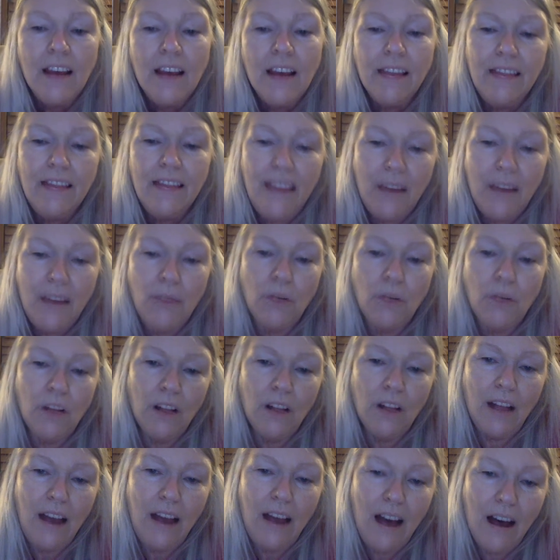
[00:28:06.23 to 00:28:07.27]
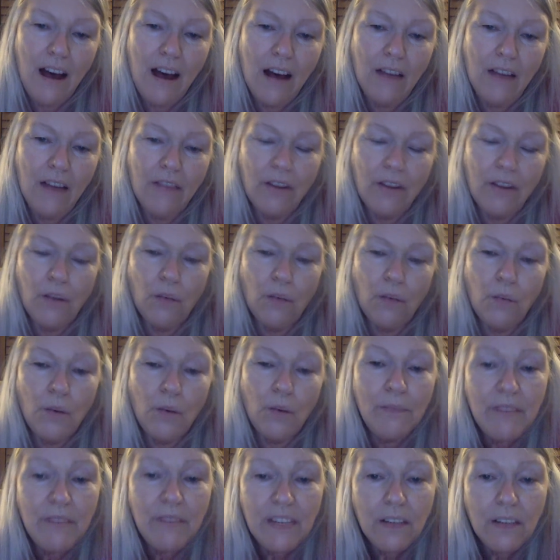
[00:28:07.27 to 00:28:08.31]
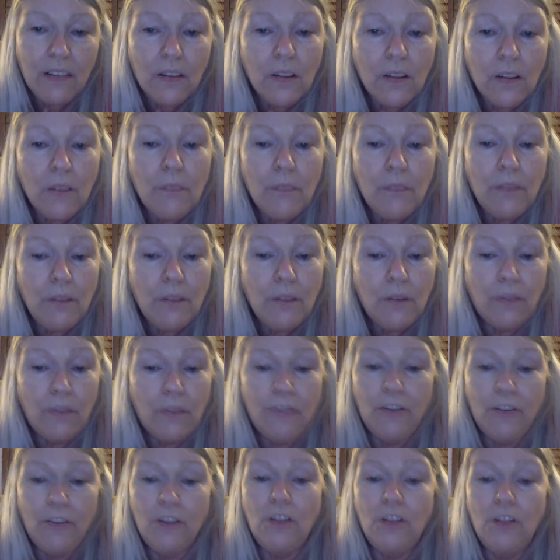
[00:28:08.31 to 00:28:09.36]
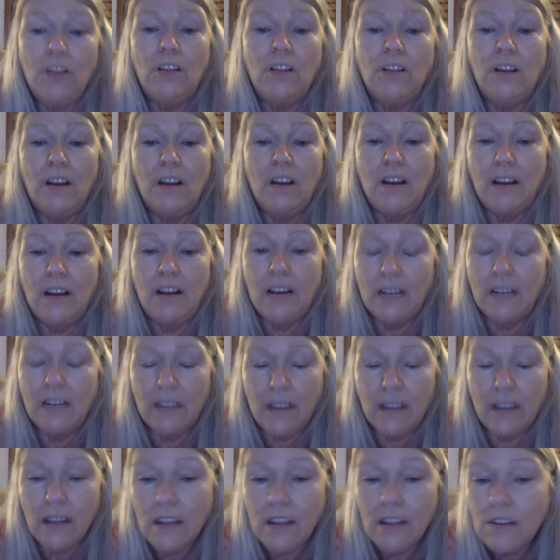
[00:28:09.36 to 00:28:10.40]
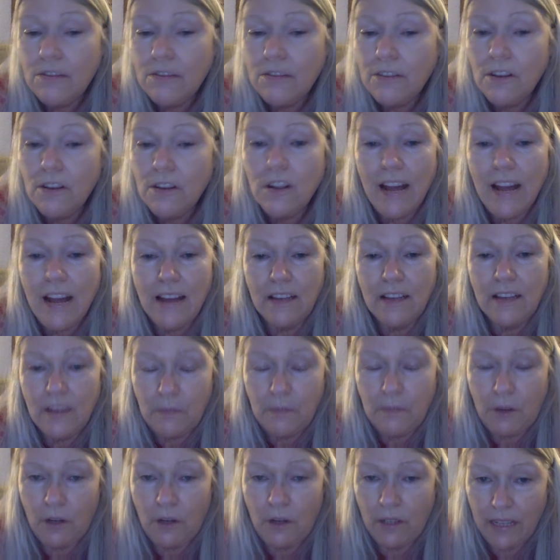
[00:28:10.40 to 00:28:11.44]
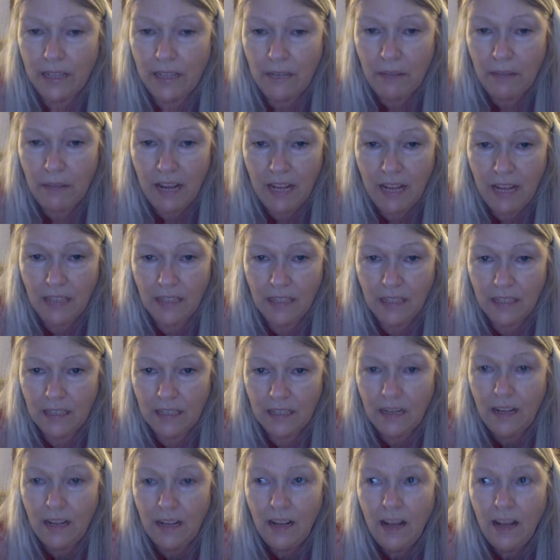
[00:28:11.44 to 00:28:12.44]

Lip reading: They will have whimsical, beautiful, colorful, and sparkly pens.